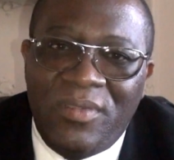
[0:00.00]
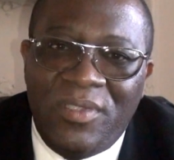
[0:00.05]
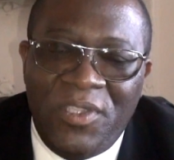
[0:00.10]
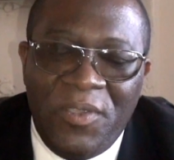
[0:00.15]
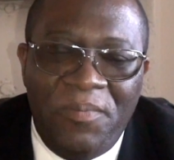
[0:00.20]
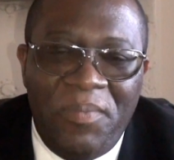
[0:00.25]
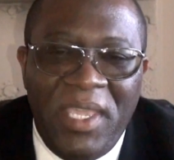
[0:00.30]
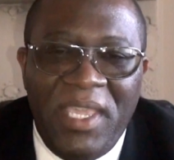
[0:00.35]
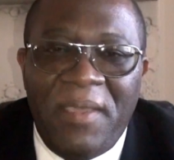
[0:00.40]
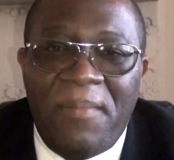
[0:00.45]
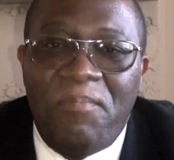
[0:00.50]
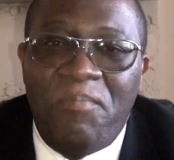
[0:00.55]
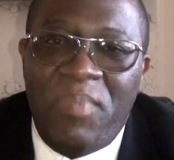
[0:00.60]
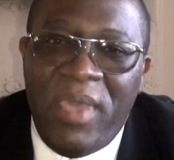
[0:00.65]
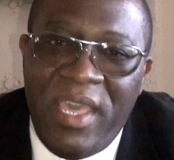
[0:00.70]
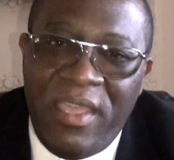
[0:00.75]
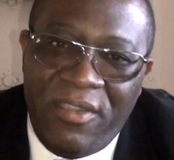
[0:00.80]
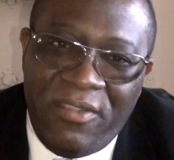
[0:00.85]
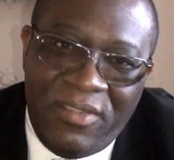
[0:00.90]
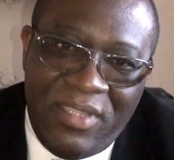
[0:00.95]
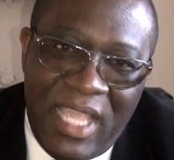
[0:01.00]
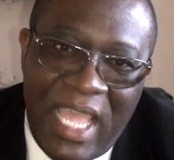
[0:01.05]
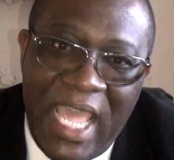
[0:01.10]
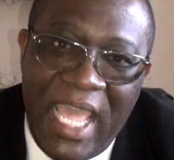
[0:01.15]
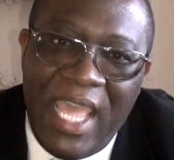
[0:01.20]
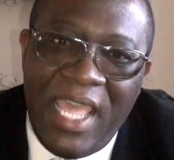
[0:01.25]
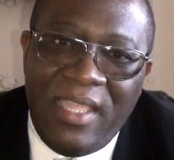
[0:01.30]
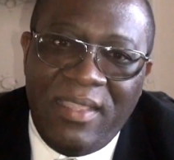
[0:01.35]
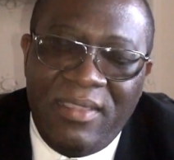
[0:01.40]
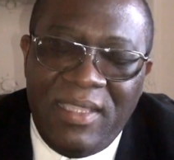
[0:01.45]
to be a better
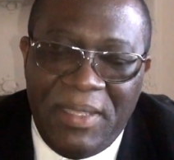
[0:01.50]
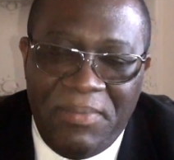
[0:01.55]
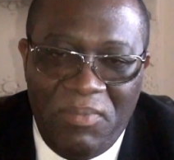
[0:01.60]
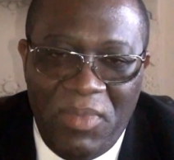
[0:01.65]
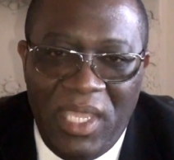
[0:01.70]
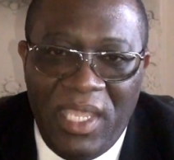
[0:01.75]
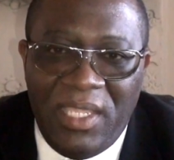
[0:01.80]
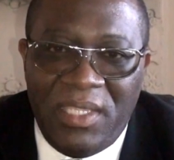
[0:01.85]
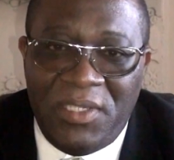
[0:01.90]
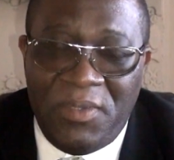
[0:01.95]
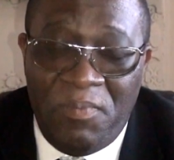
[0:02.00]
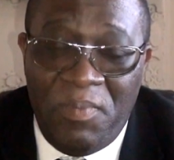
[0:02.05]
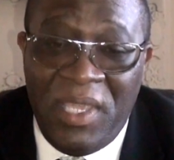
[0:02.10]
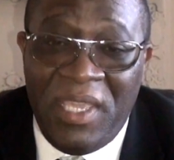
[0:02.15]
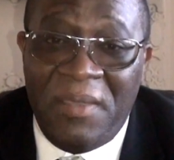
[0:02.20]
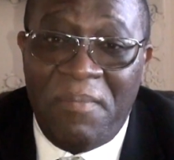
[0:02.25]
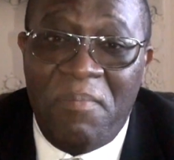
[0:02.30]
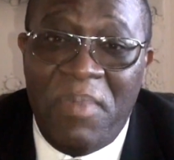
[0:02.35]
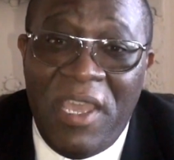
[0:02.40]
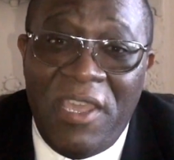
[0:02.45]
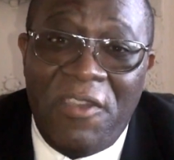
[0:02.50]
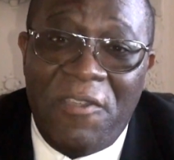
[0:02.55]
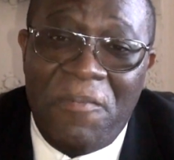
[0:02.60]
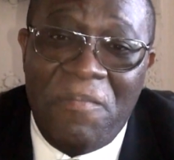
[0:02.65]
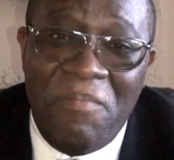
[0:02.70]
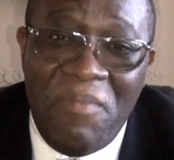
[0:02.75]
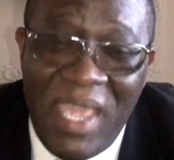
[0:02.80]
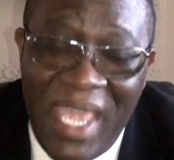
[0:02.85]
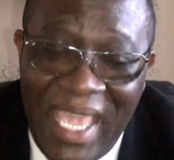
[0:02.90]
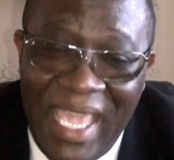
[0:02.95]
dad than me, to be a better
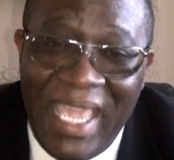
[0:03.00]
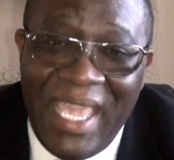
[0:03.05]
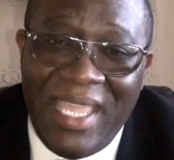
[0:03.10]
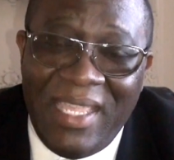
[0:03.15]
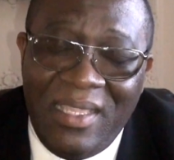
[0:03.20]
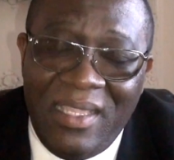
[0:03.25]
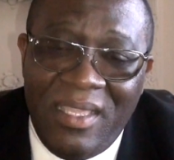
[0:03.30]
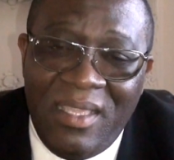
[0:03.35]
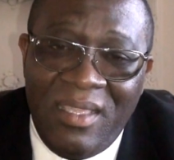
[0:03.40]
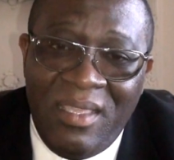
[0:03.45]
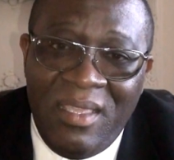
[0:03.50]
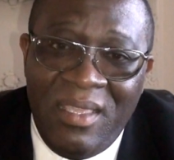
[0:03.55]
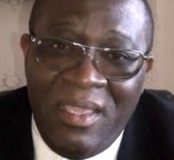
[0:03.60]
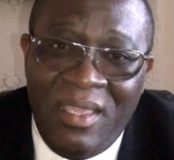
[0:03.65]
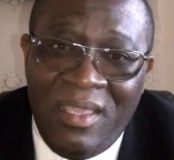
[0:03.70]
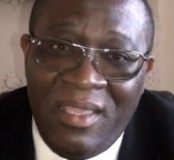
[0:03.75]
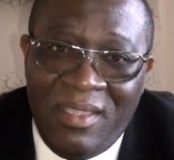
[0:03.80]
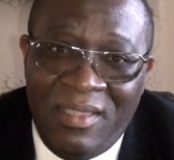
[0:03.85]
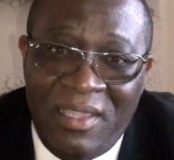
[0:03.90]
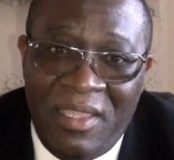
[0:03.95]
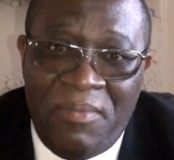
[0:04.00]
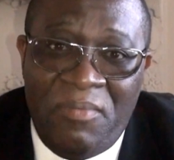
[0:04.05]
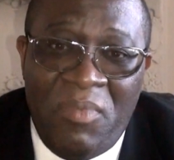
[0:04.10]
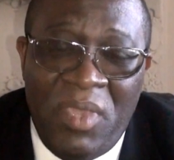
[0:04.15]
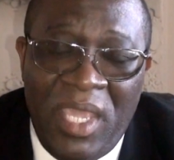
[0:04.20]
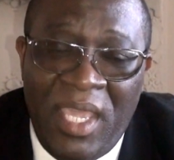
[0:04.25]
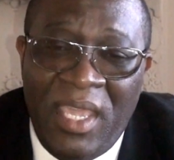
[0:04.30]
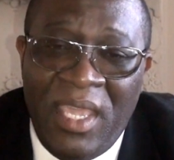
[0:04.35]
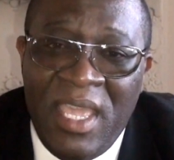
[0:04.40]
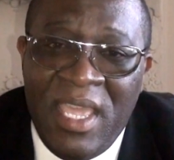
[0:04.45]
man than
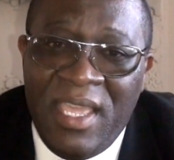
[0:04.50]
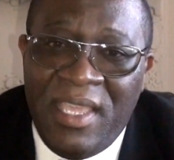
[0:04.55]
me.